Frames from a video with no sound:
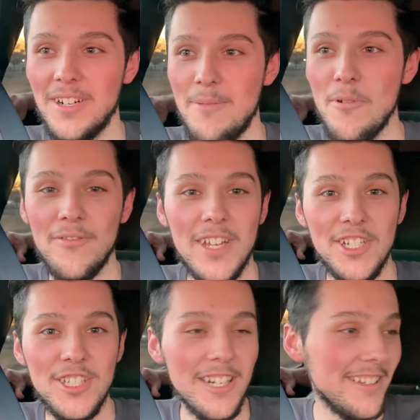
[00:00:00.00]
I'm more
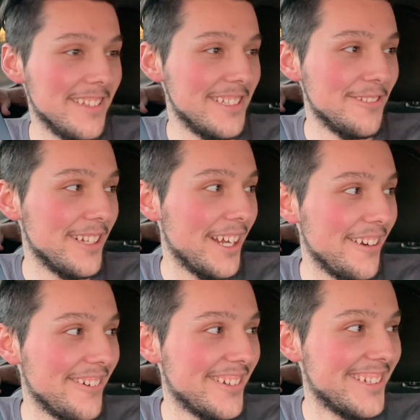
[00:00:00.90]
vegetarian than you
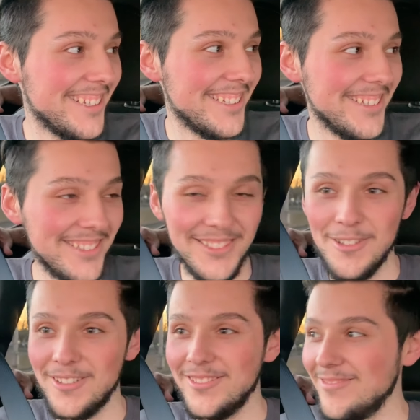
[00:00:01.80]
now. It's
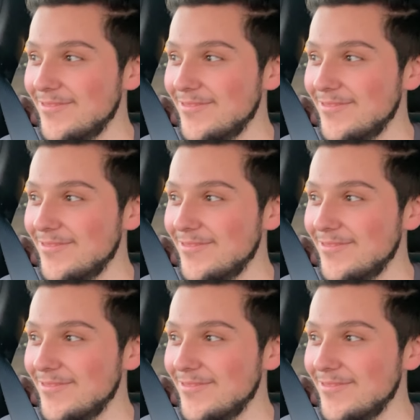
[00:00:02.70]
crazy.